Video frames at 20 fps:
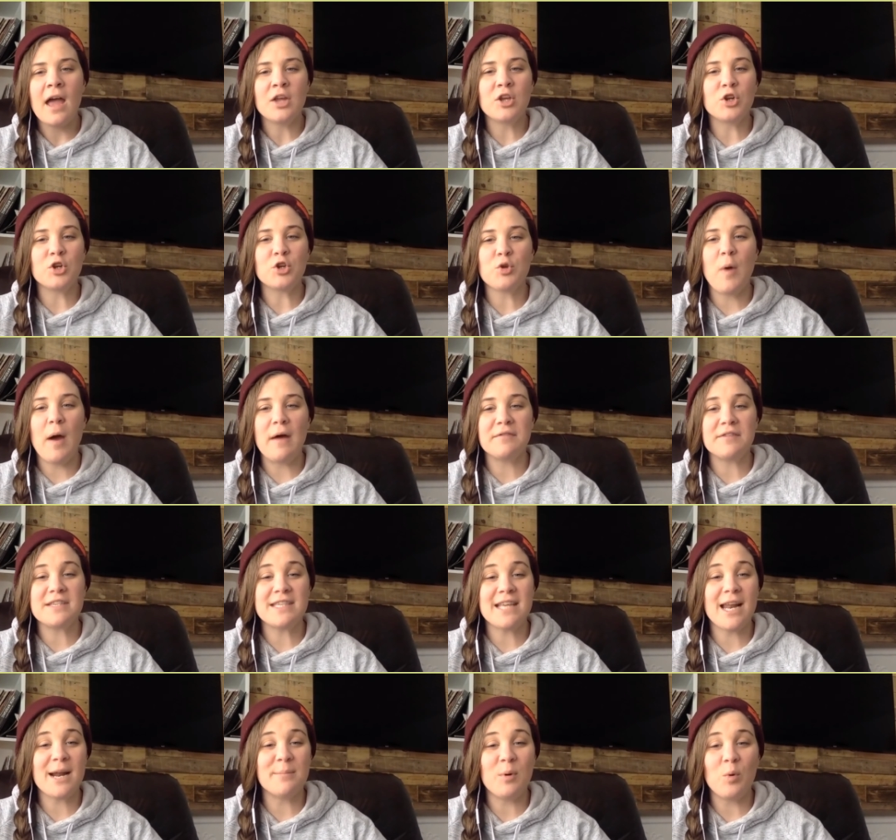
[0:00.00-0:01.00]
You have to
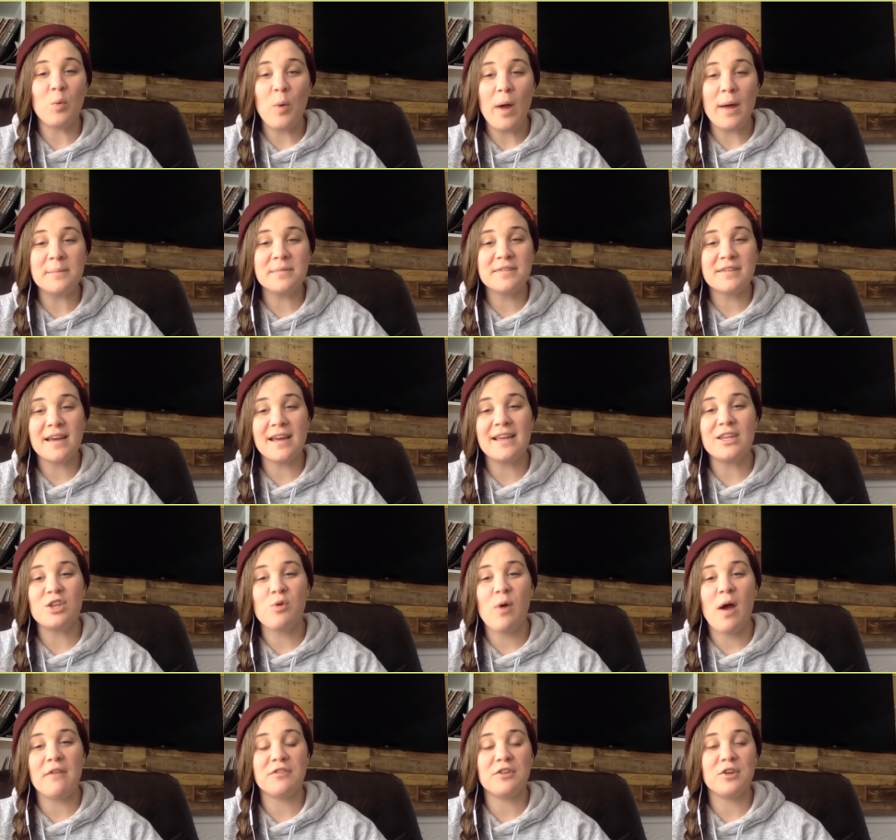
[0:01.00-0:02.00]
set up a website.
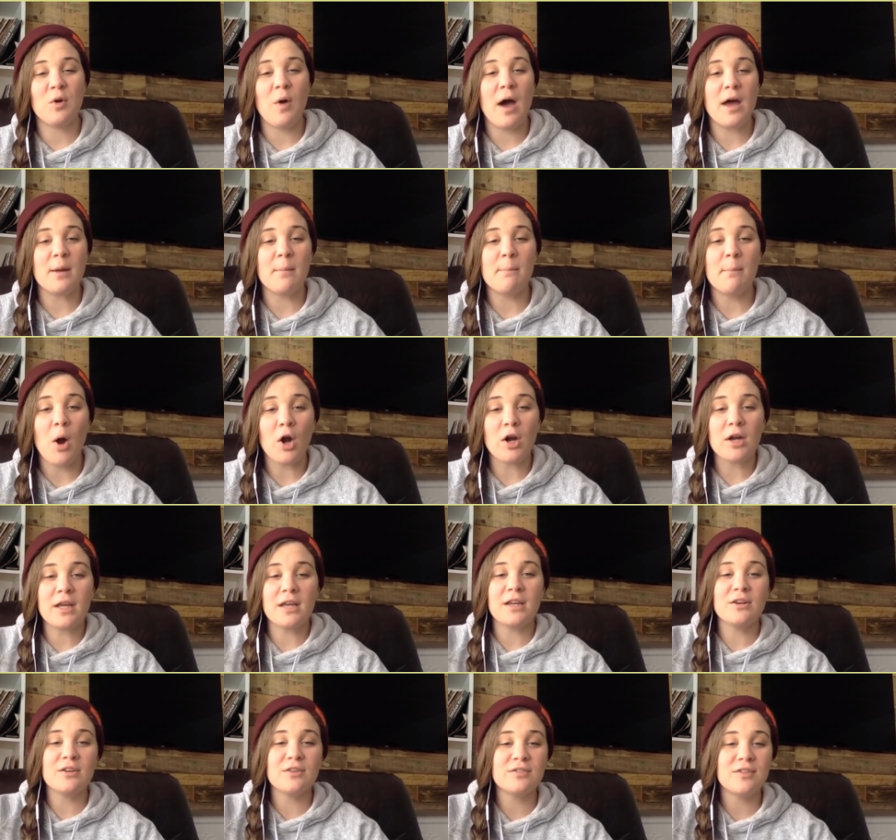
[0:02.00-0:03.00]
You have to know how to
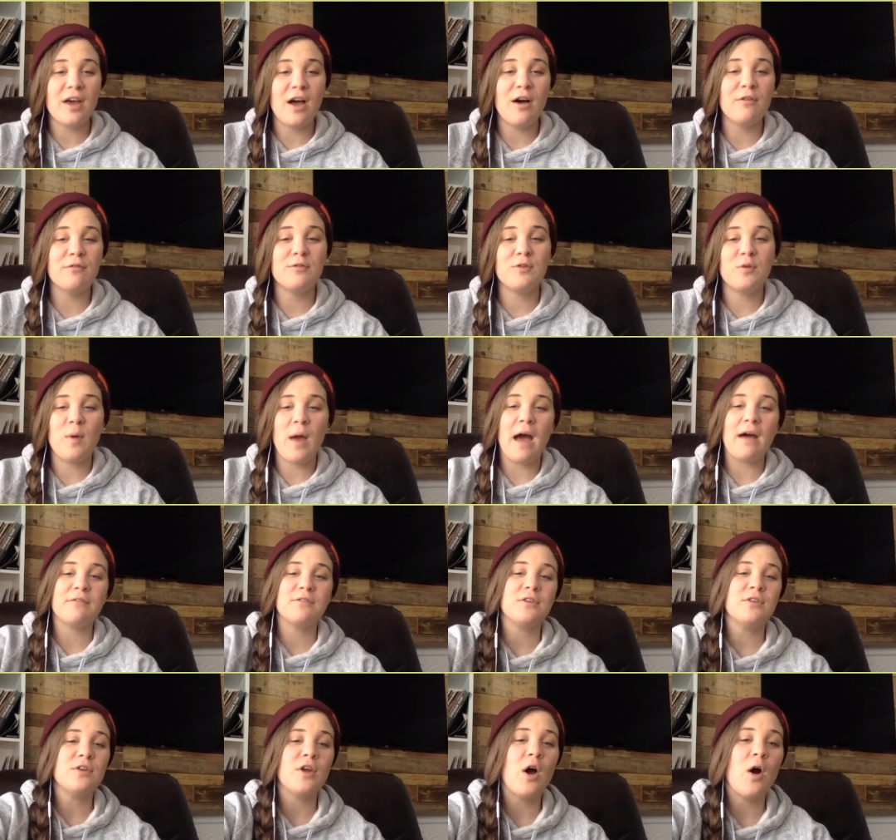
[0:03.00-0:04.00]
market yourself. You have
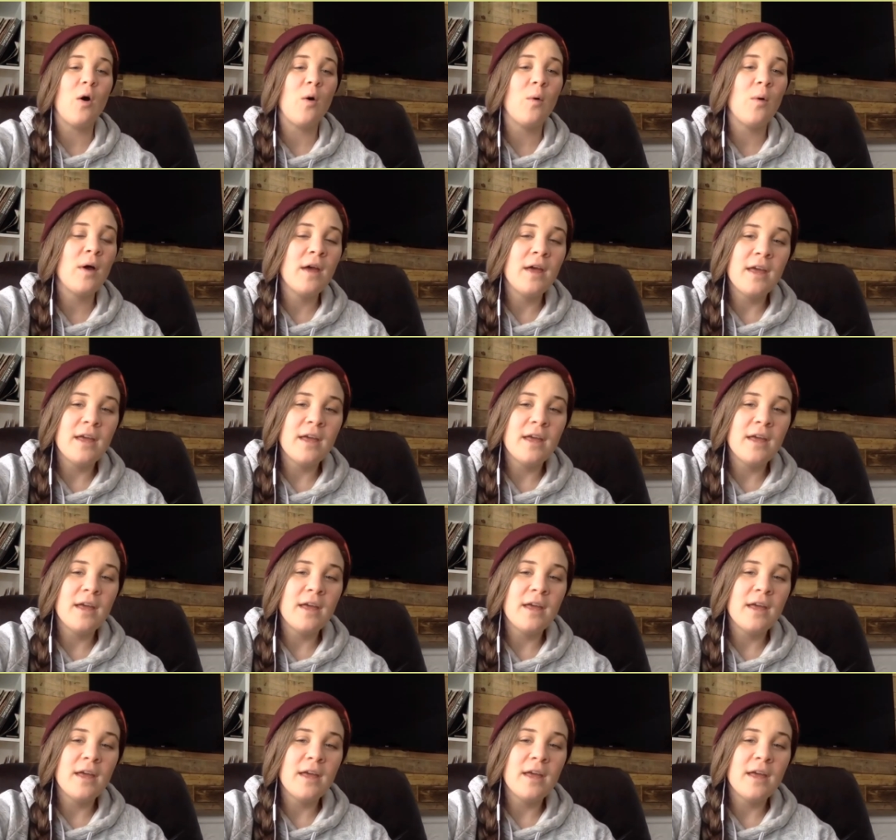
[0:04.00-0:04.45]
to know,